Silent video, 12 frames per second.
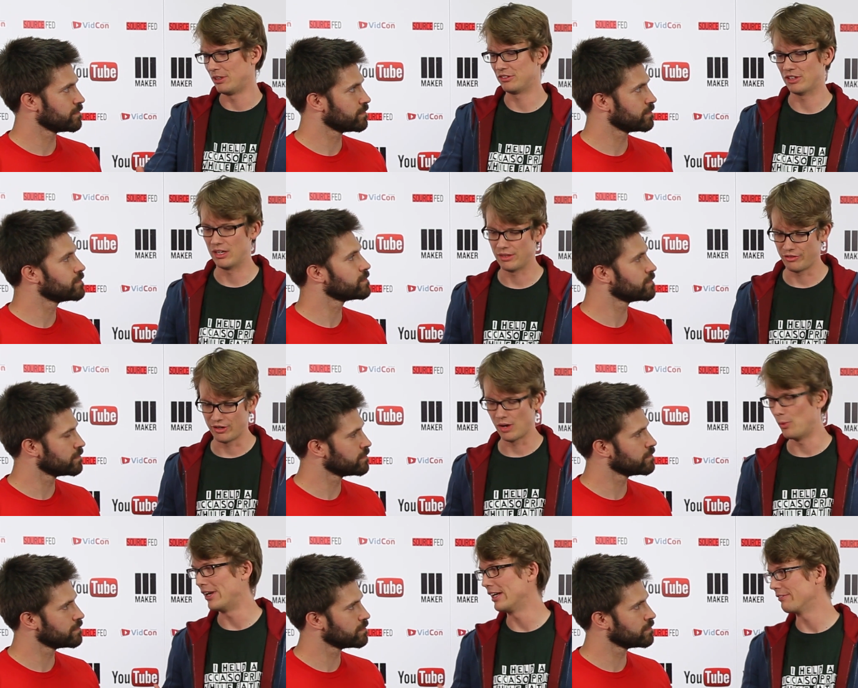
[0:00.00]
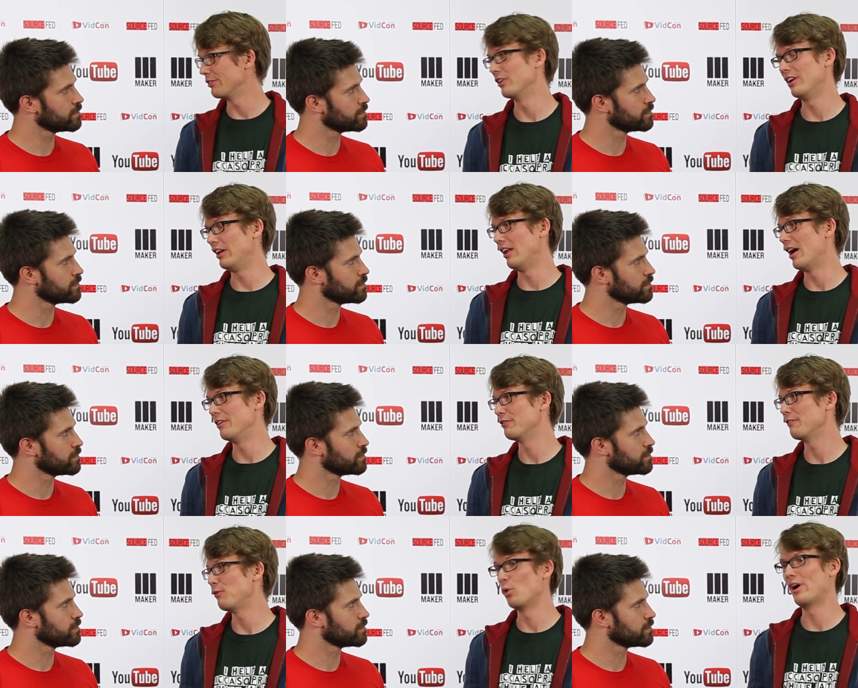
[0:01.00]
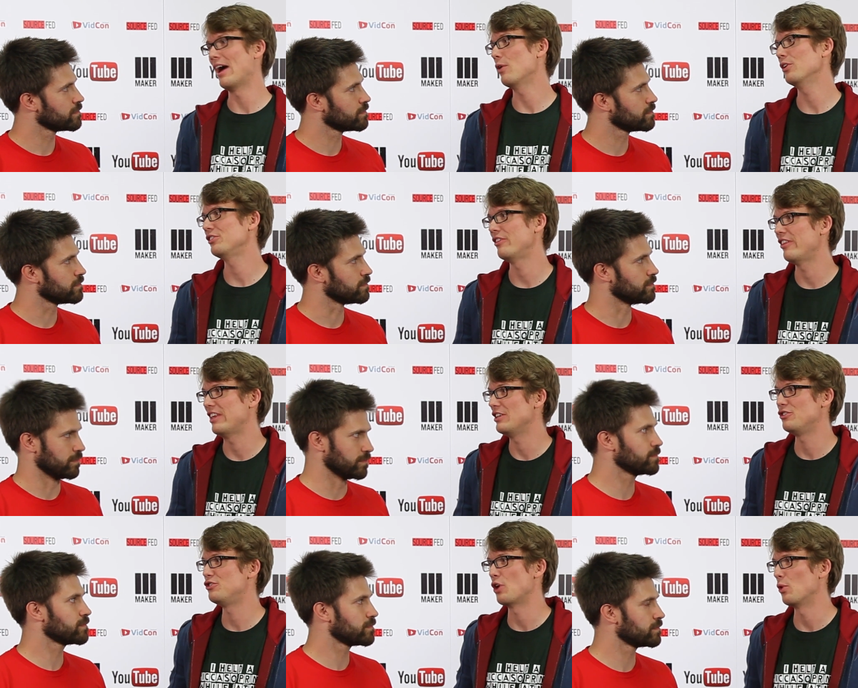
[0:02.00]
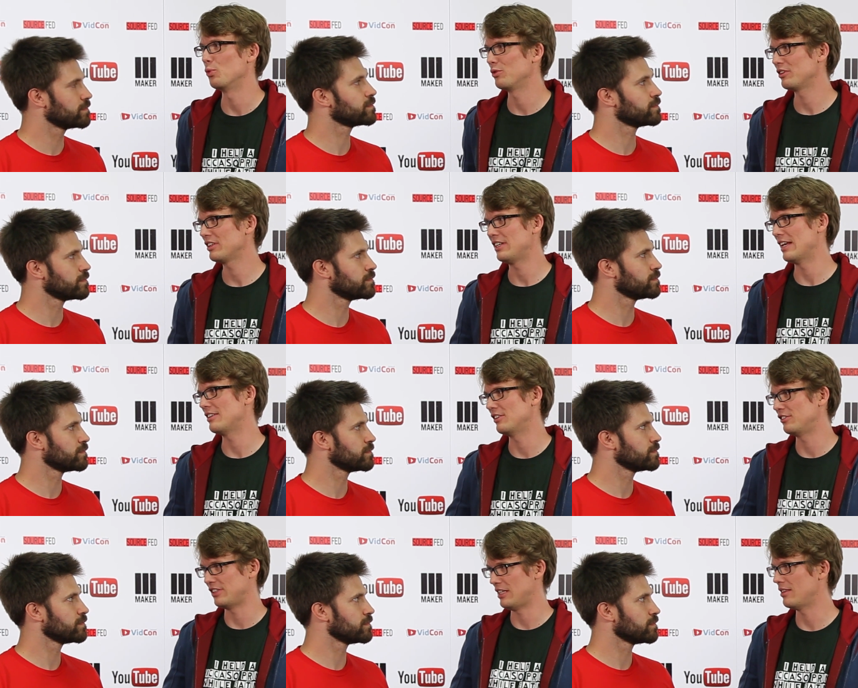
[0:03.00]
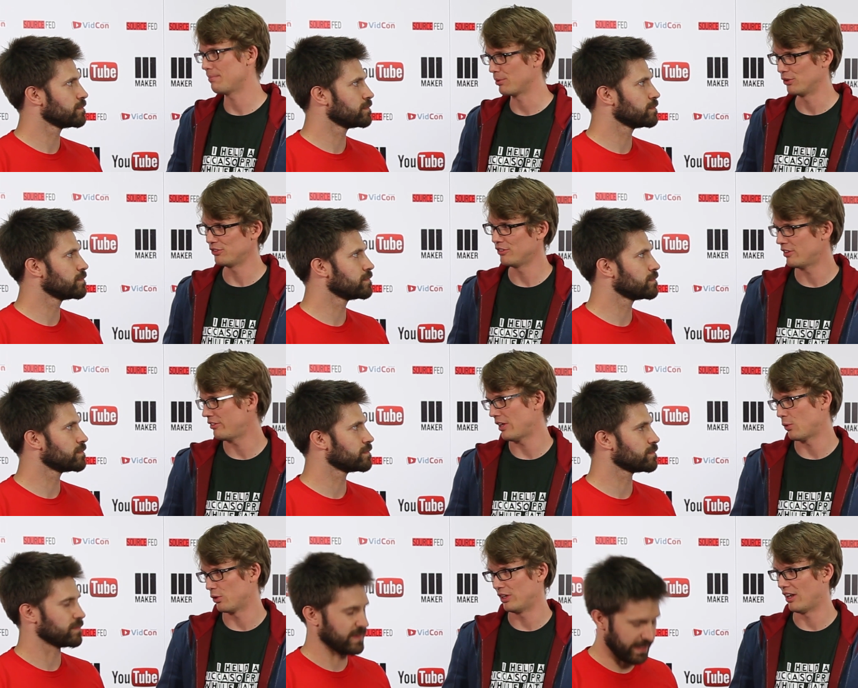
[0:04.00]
Speaker 1: signed that they're not waiting in for a line for four hours and then mm-hmm. they don't get to see the person that they were in